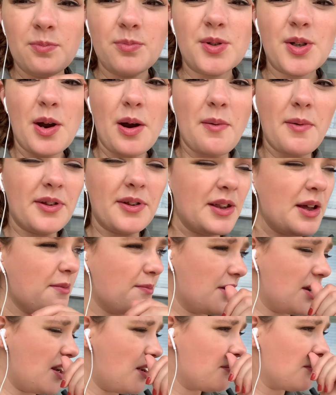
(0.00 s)
Sorry about that.
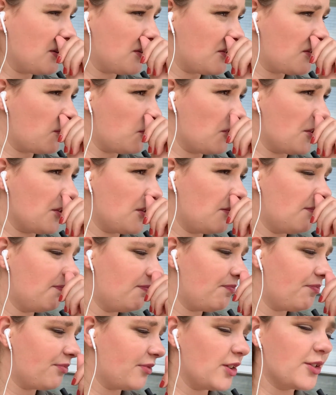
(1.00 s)
My neighbors
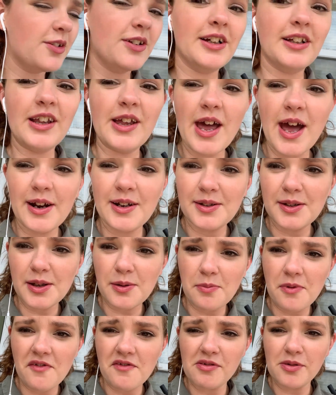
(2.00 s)
looked like they had a
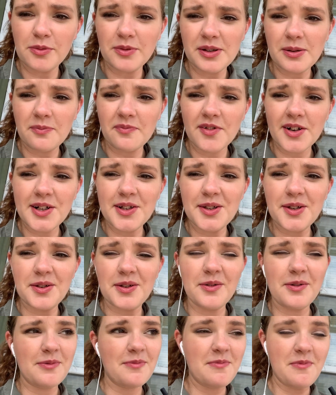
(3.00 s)
sleepover with some friends, so
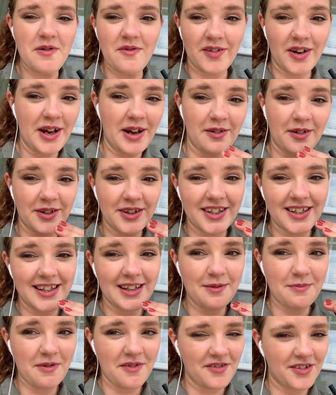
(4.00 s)
they were moving out all the
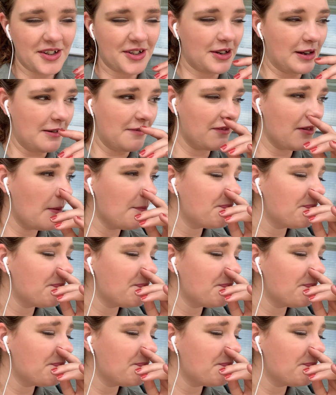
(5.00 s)
sleepover stuff.